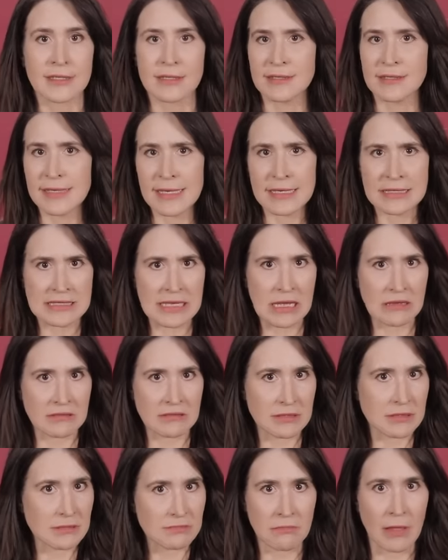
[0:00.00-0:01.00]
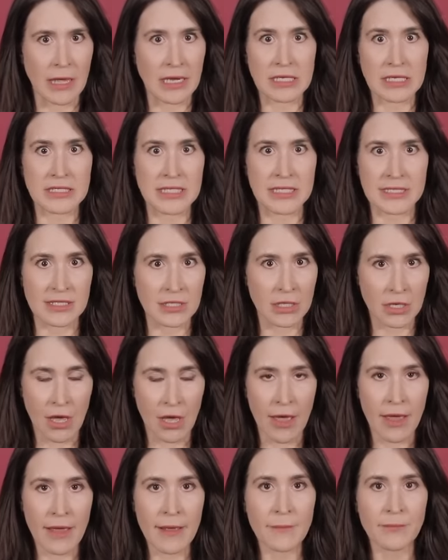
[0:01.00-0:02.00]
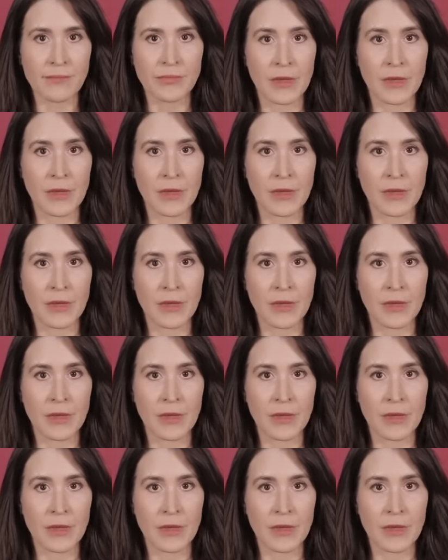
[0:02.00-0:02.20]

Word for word: This kid sounds like a decent guy.